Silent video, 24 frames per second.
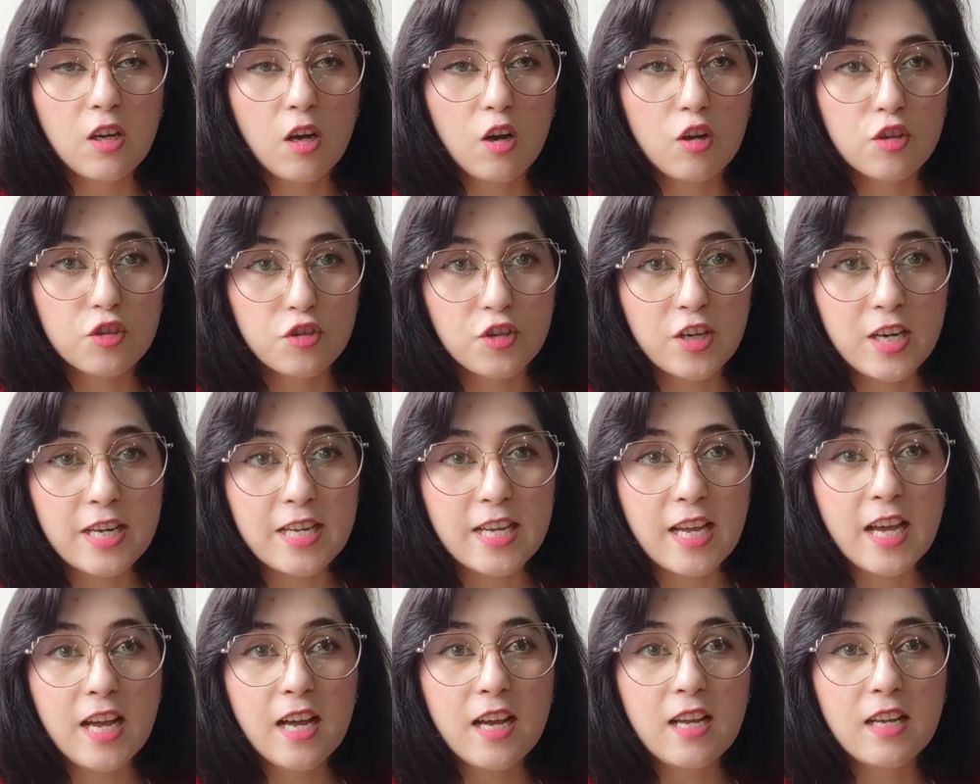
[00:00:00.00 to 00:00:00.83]

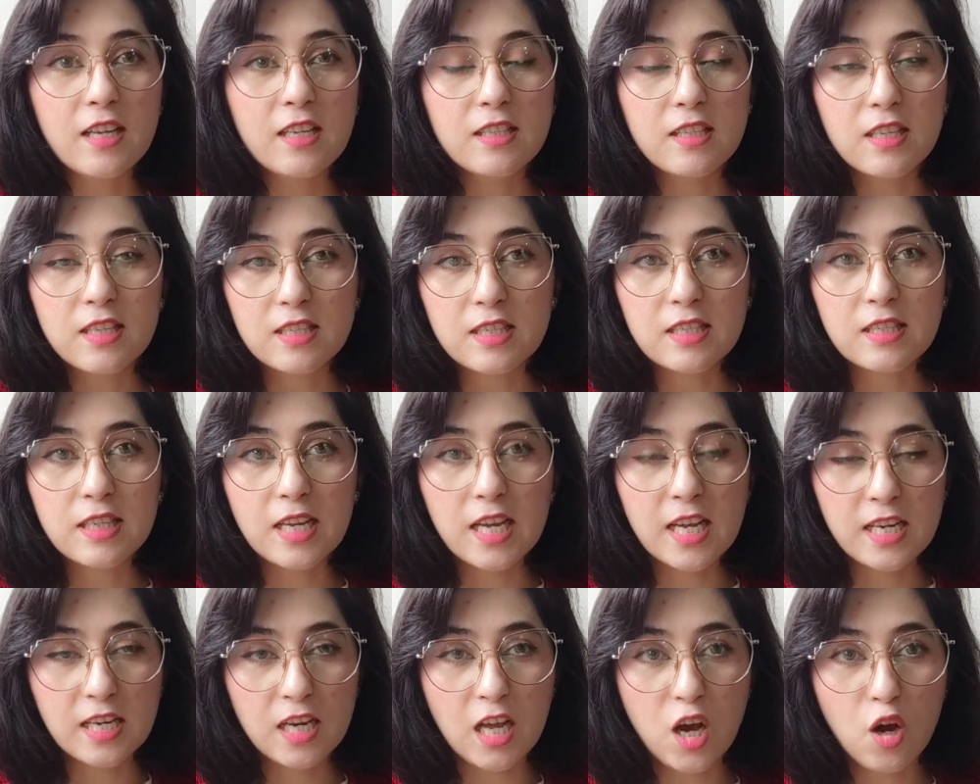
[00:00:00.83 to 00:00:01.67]
Australia doesn't
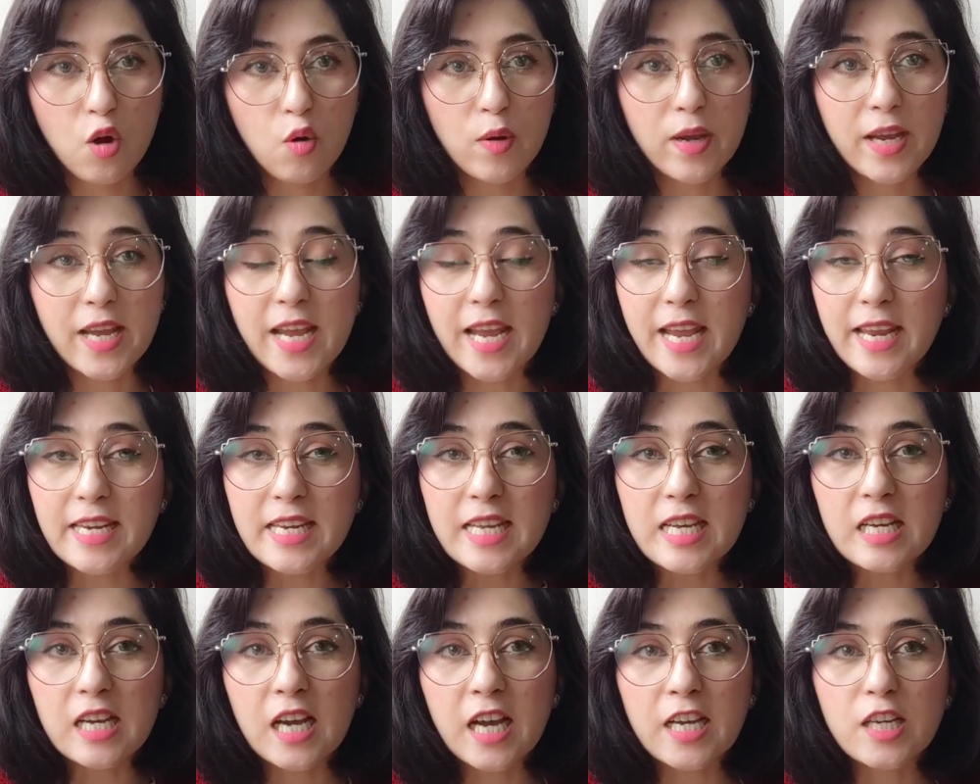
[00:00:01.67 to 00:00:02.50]
allow
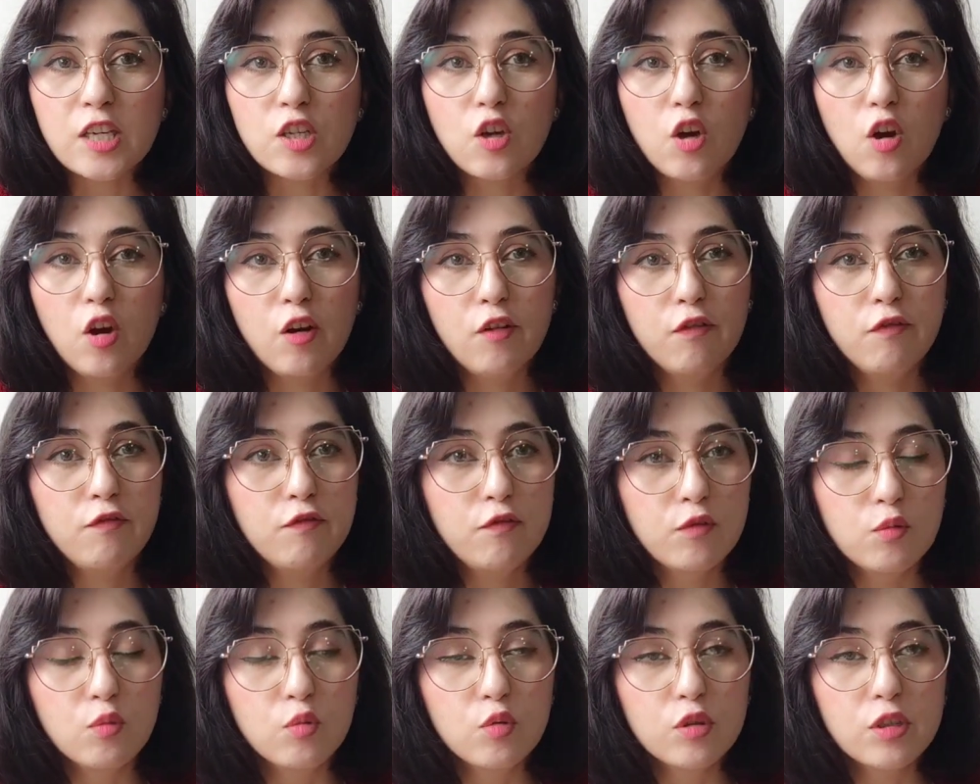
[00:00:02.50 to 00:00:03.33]
any kind of
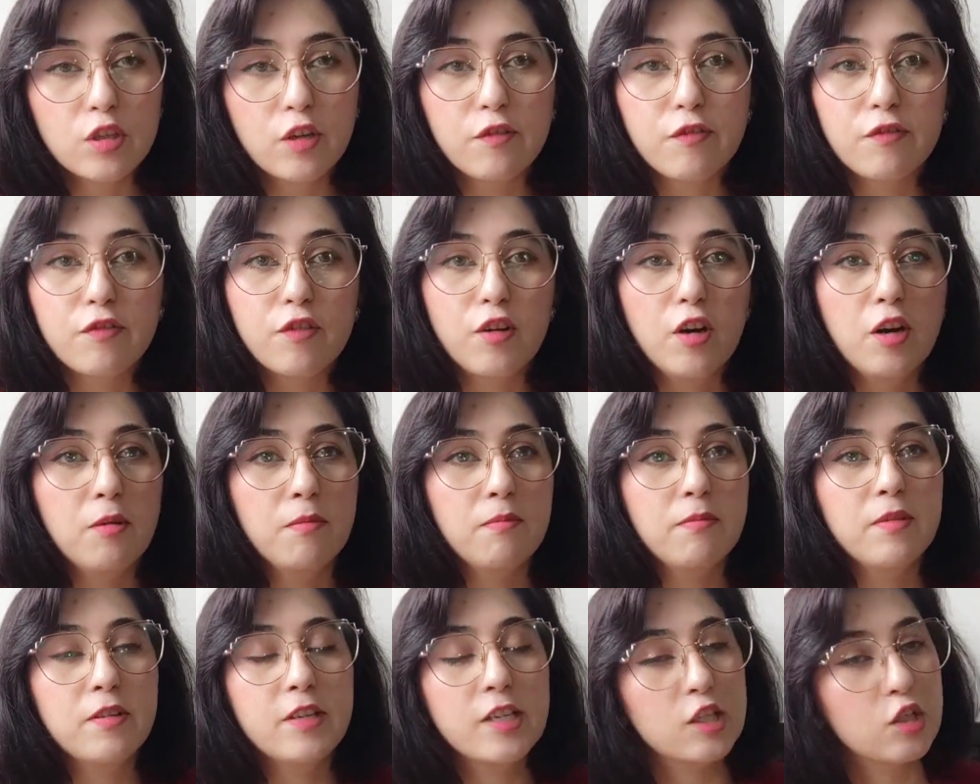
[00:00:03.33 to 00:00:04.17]
food from
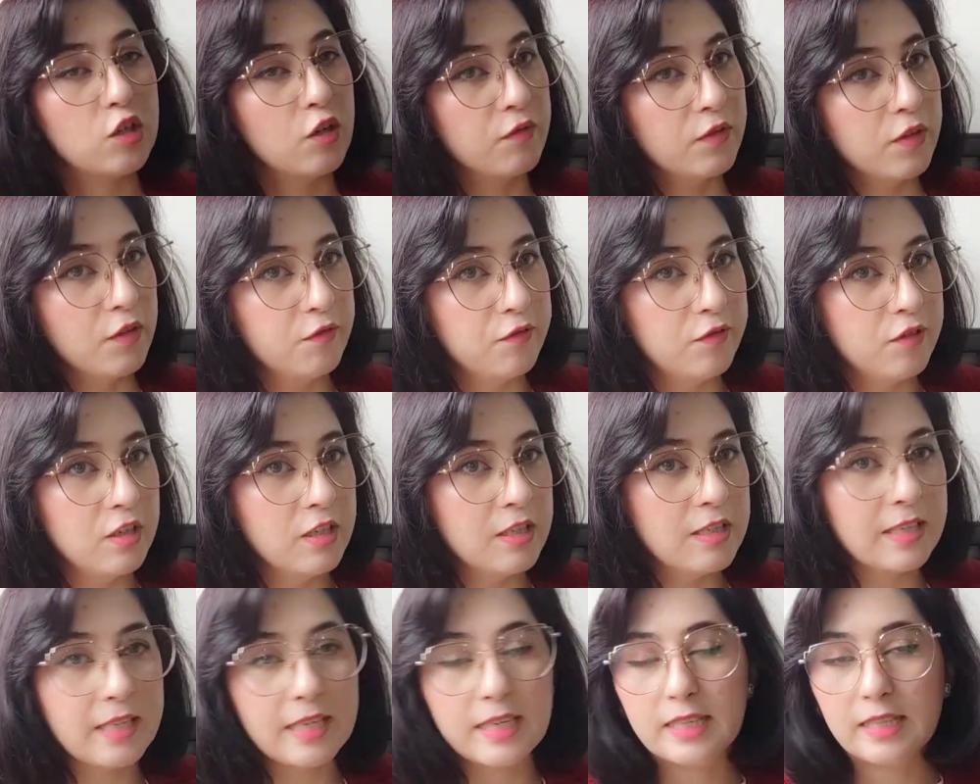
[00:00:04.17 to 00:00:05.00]
rest of the
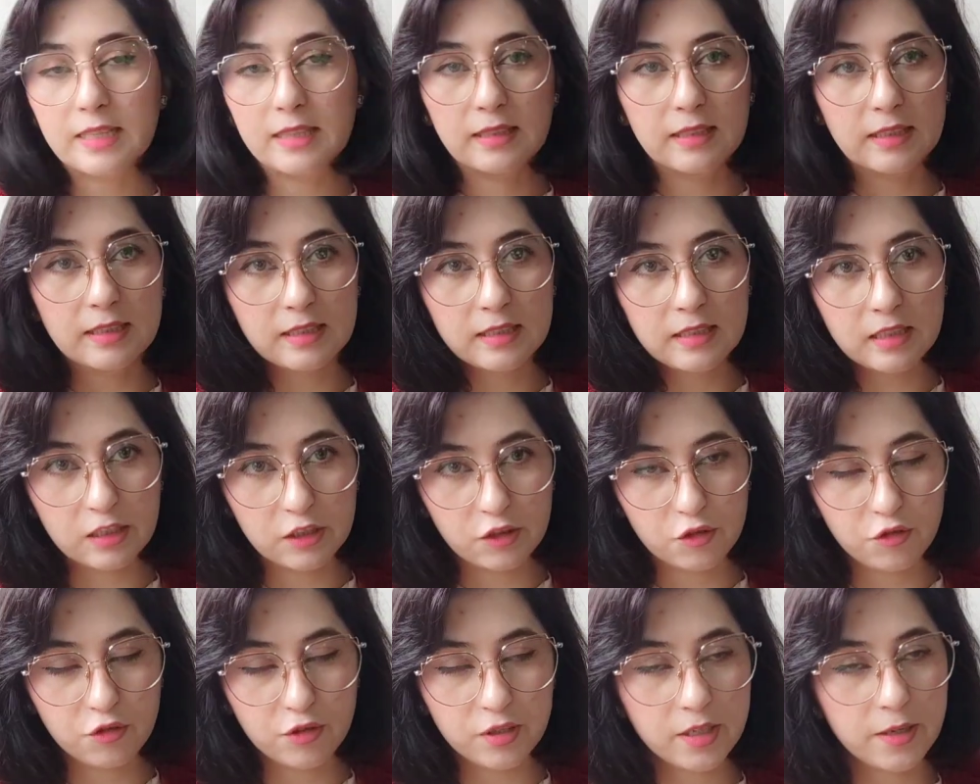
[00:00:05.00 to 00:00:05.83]
world in their
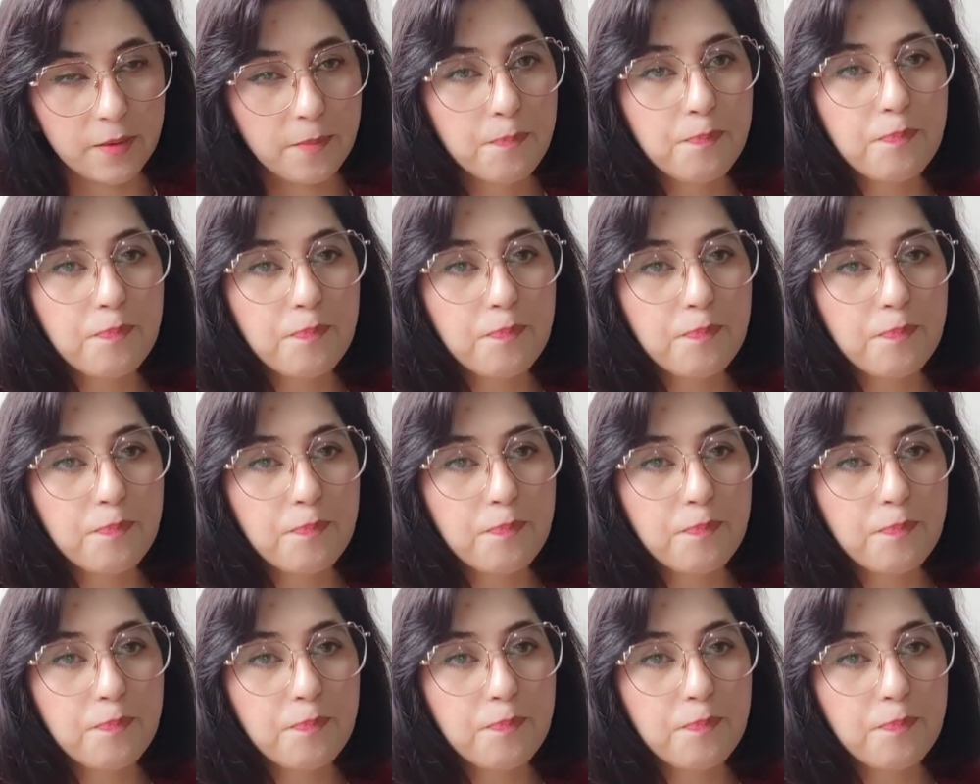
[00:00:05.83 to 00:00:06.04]
country.